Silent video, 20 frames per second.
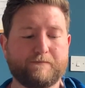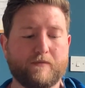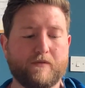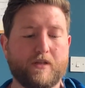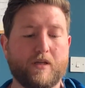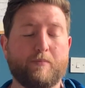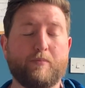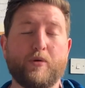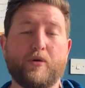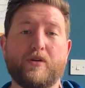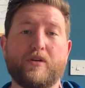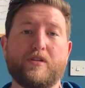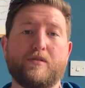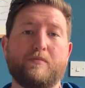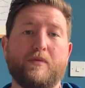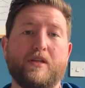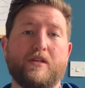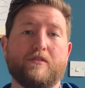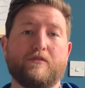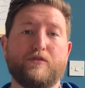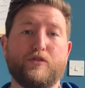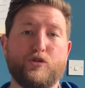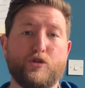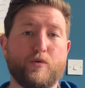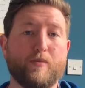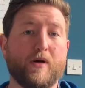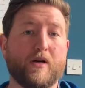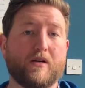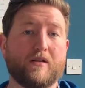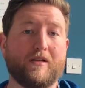The boot is made of
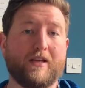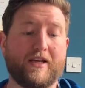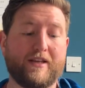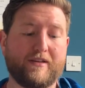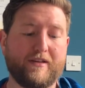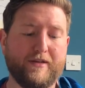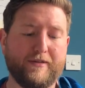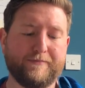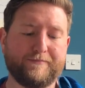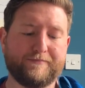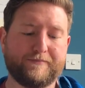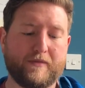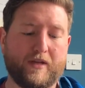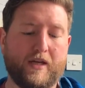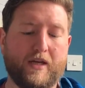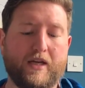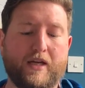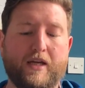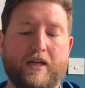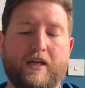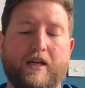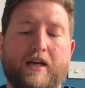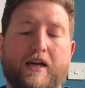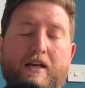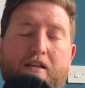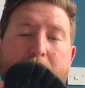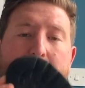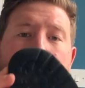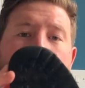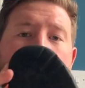nubuck leather, it
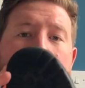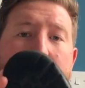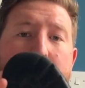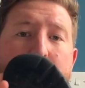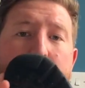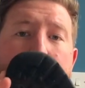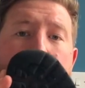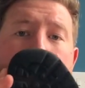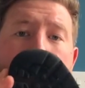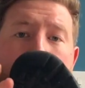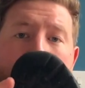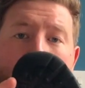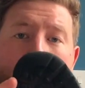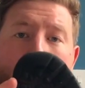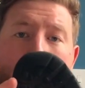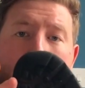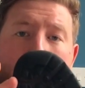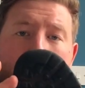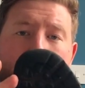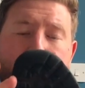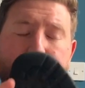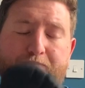has a Vibram sole,